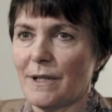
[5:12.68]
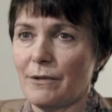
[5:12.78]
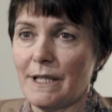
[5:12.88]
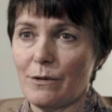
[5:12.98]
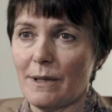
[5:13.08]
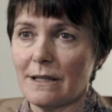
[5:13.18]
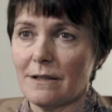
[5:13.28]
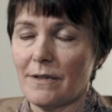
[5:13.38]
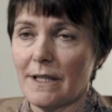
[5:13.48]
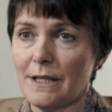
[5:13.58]
my
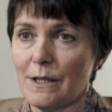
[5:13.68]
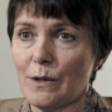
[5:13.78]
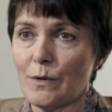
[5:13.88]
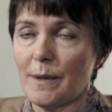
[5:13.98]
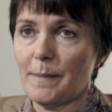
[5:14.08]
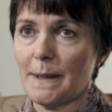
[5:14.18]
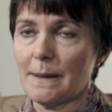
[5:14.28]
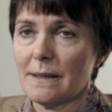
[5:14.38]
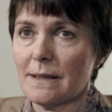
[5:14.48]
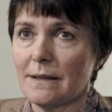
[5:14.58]
radioactive iodine
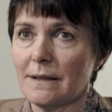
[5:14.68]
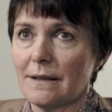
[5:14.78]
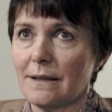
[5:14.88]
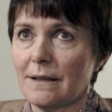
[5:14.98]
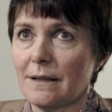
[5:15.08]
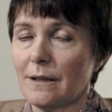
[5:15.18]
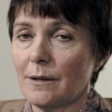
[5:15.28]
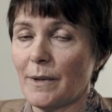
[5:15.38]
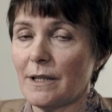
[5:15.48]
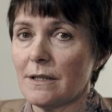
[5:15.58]
treatment,
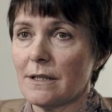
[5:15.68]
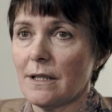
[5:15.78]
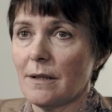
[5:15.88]
I went